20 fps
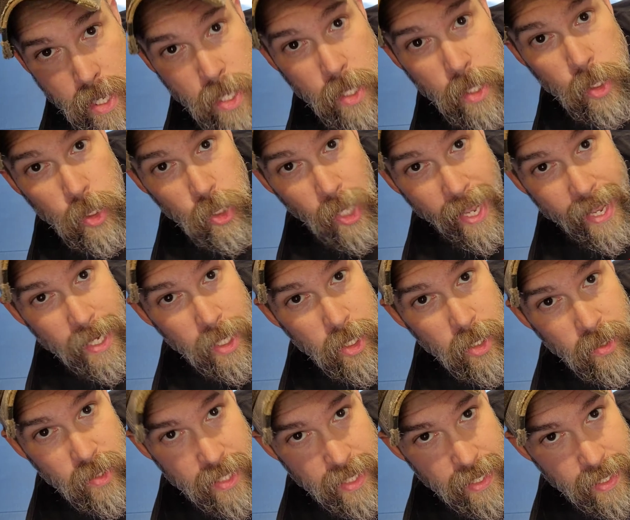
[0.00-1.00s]
So how do you
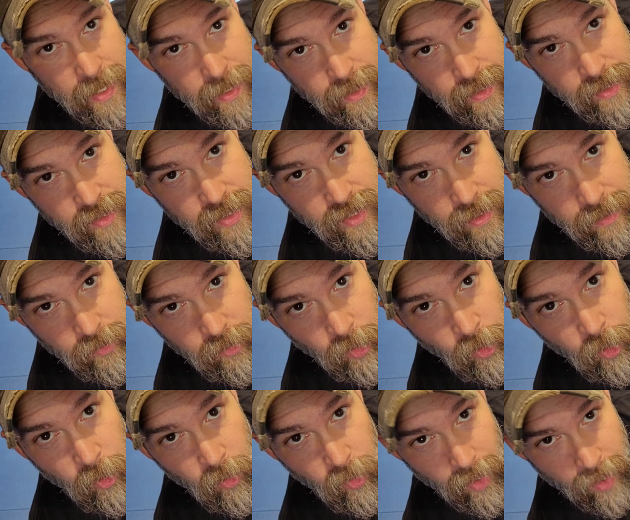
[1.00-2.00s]
get this
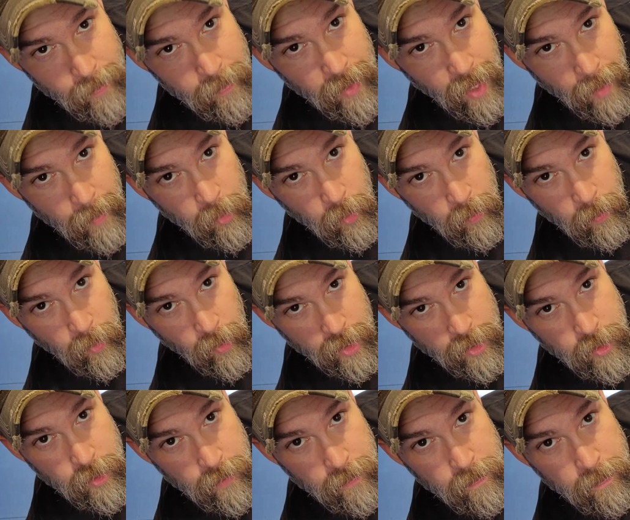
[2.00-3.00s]
internal abdominal
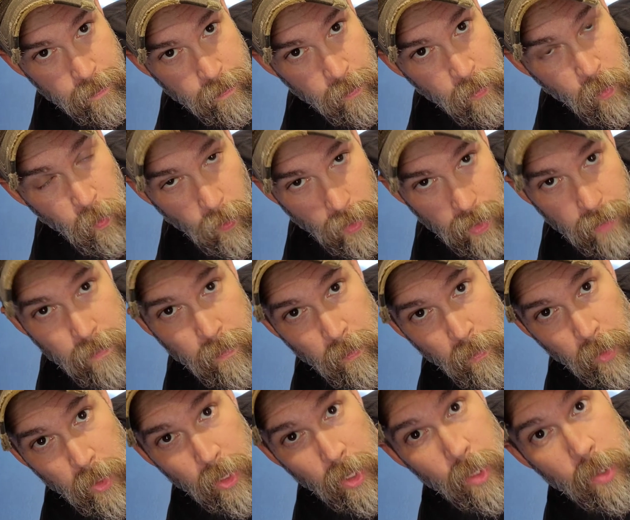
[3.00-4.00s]
pressure? Well,
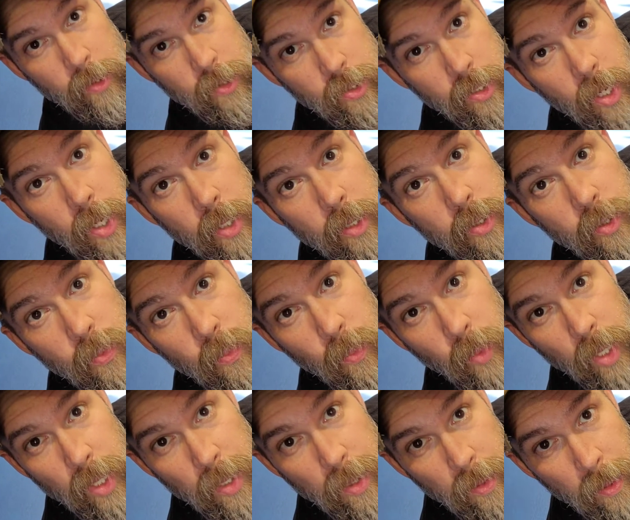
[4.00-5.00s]
it all starts
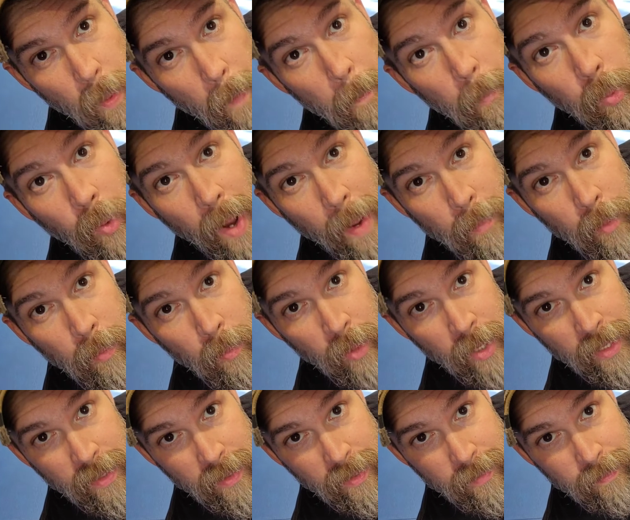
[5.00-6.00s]
with proper
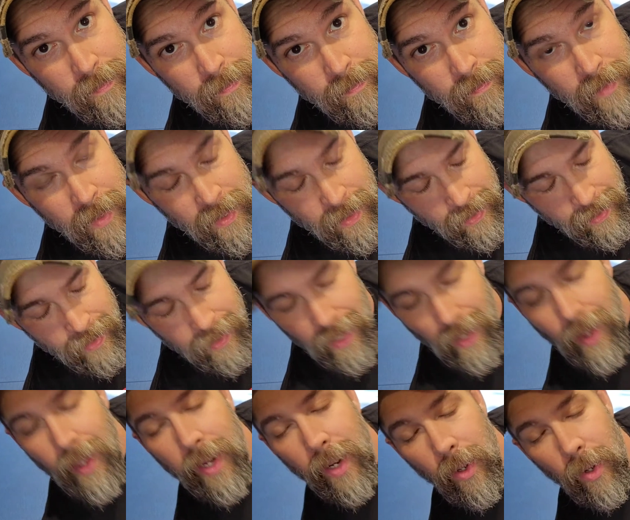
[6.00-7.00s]
breathing. Now
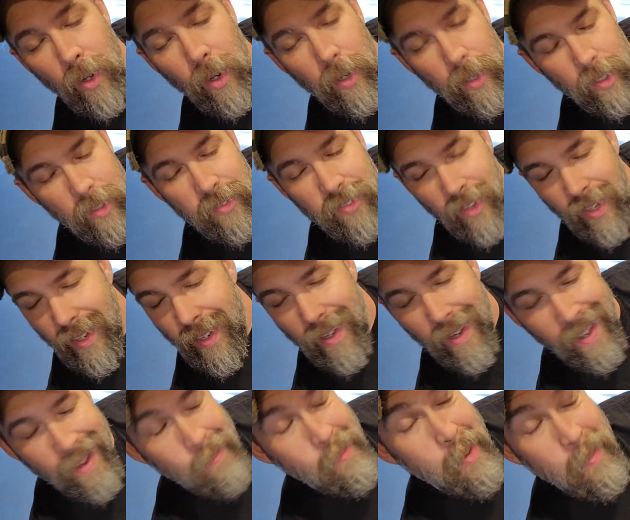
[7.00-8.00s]
I know you're saying,
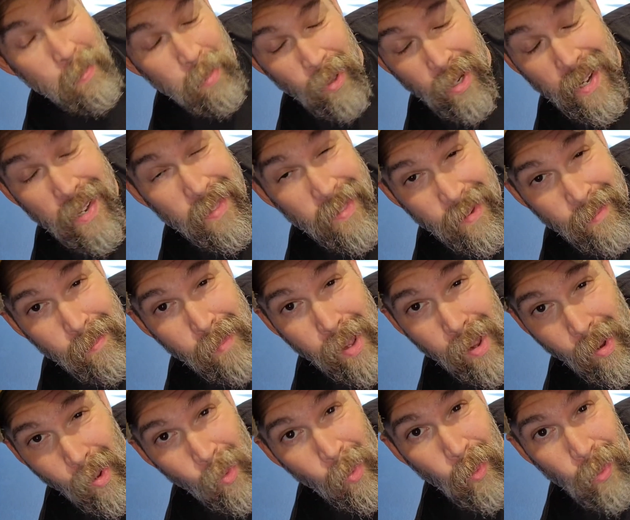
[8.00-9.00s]
I've been breathing my
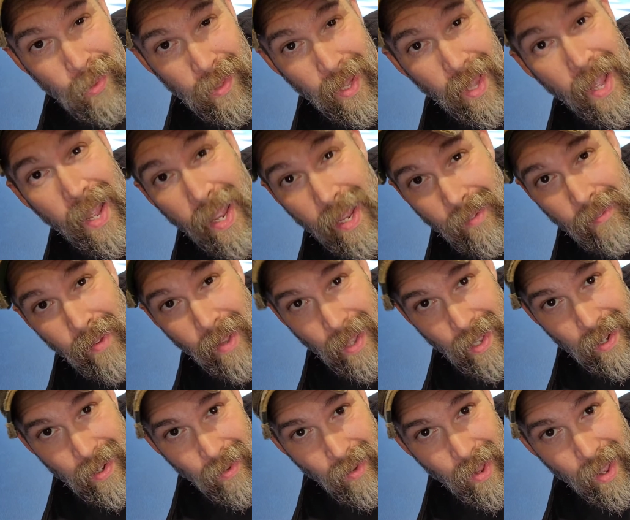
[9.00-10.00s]
whole life.
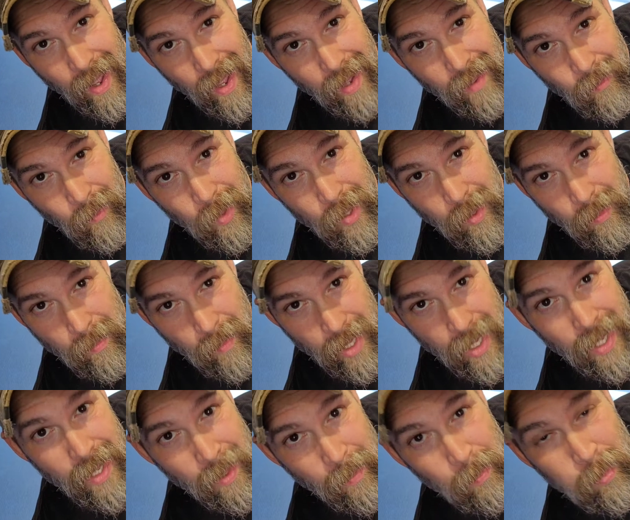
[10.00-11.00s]
What do you
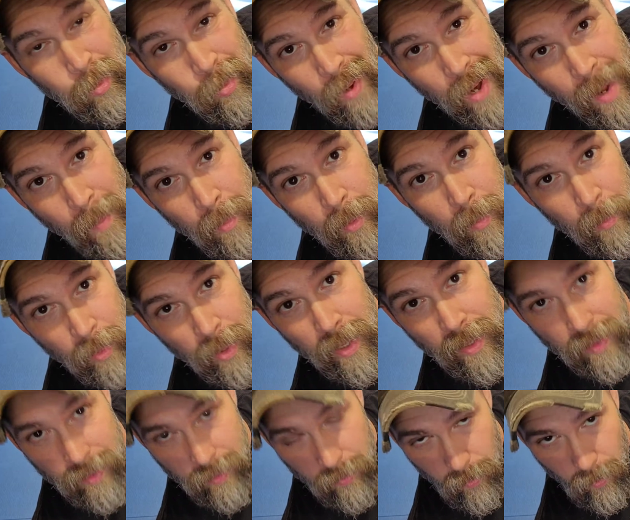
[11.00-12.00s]
mean proper
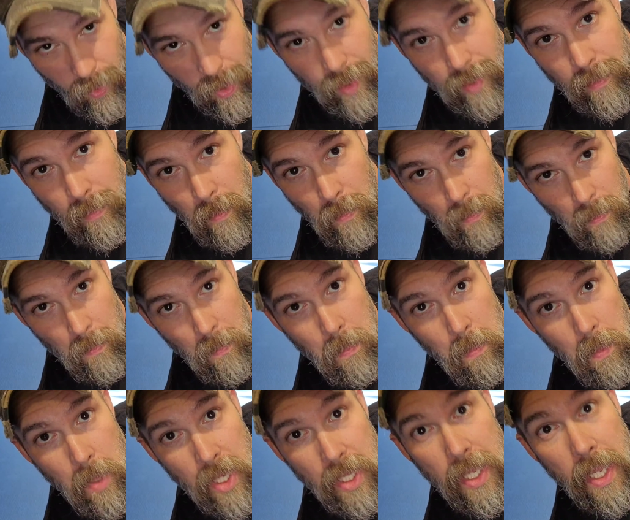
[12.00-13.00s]
breathing? Well,
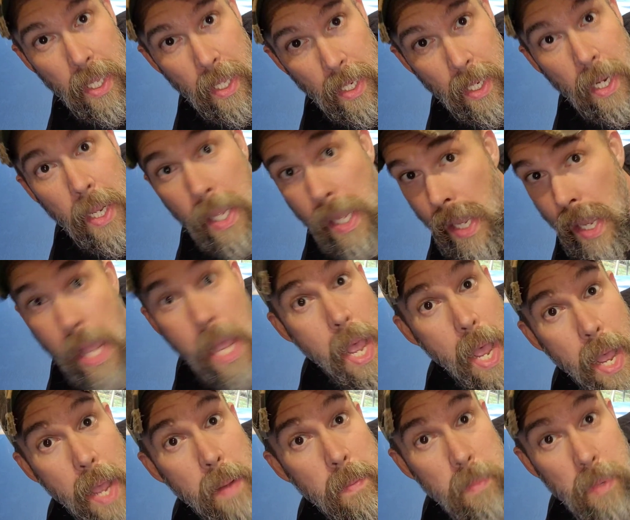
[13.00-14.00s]
again,
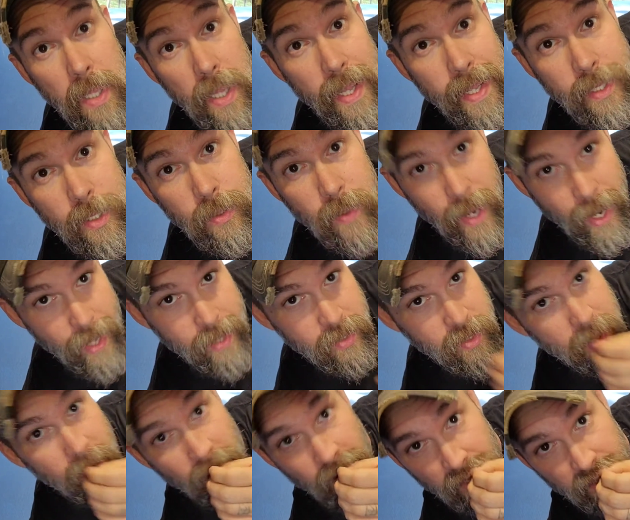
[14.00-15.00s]
I'm glad you asked.
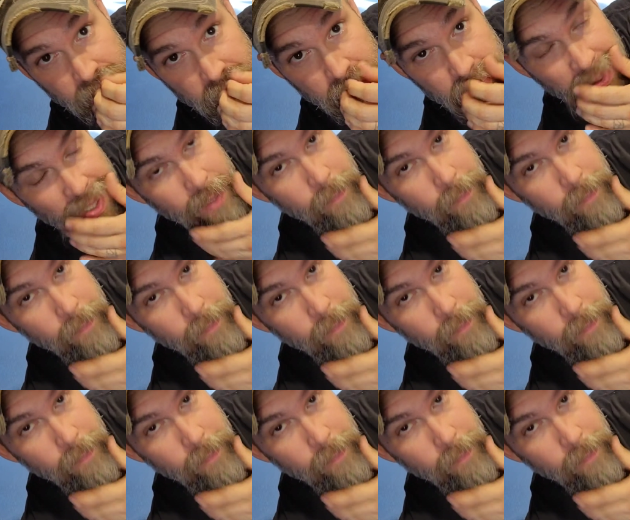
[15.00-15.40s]
I'll explain.